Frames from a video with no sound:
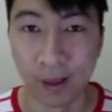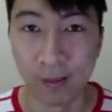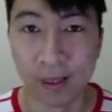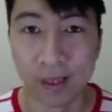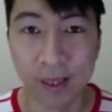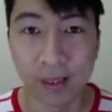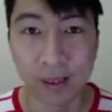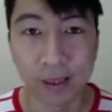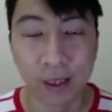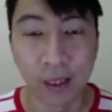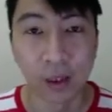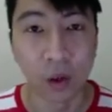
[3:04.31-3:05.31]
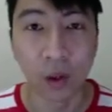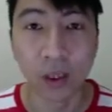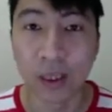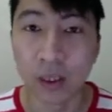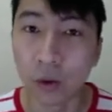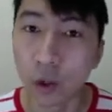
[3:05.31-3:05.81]
But yet, God
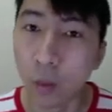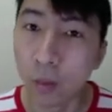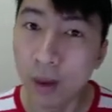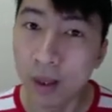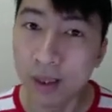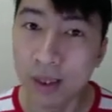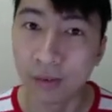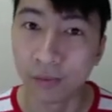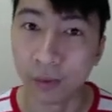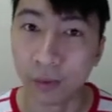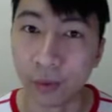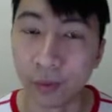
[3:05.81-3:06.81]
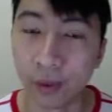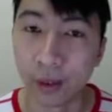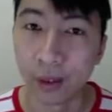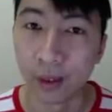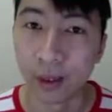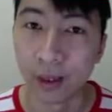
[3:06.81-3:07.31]
is also merciful.
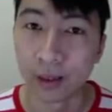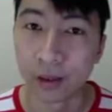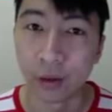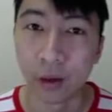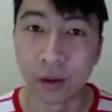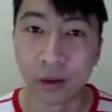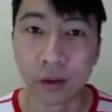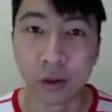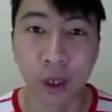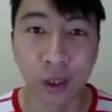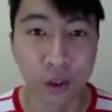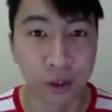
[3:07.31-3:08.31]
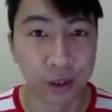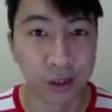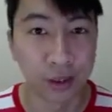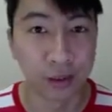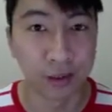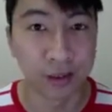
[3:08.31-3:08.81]
As God
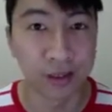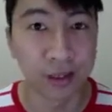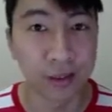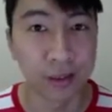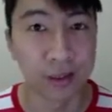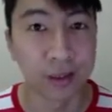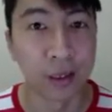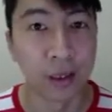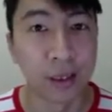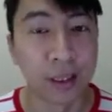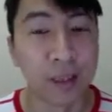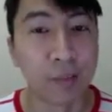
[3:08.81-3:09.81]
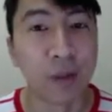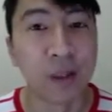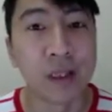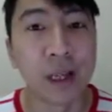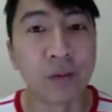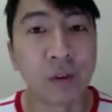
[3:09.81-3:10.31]
judged the sinners, he
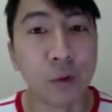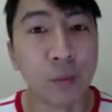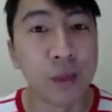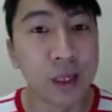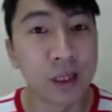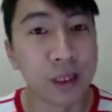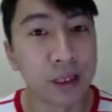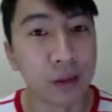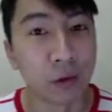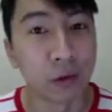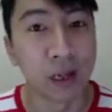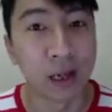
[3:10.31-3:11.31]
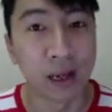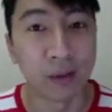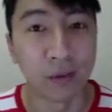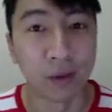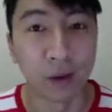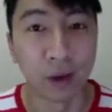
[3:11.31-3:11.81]
preserved humanity through the
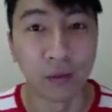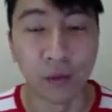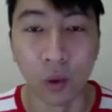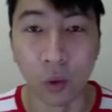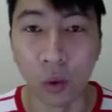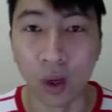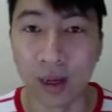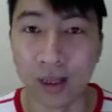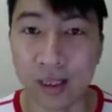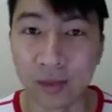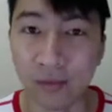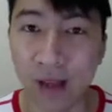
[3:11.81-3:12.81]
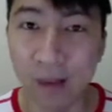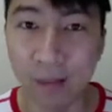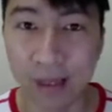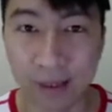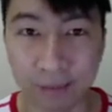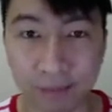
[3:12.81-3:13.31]
life of Noah and his family.